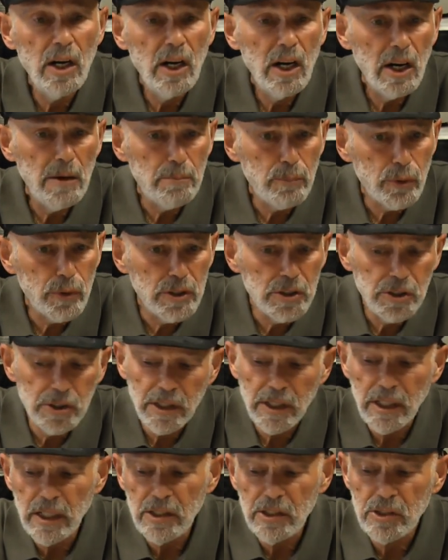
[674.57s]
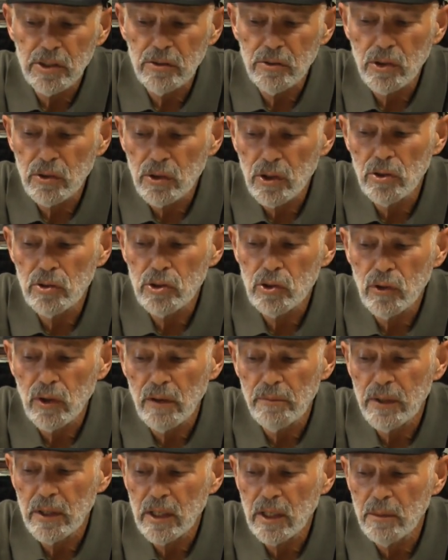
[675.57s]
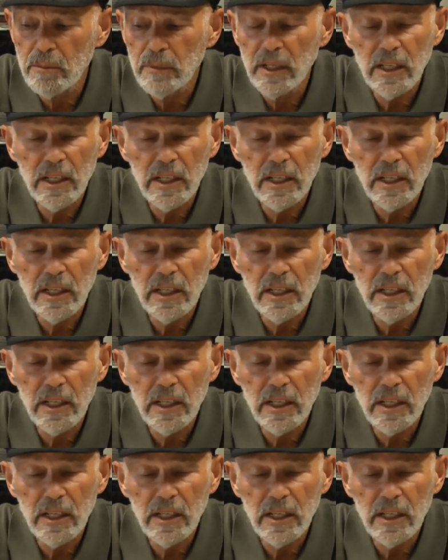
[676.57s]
appreciation to those who have become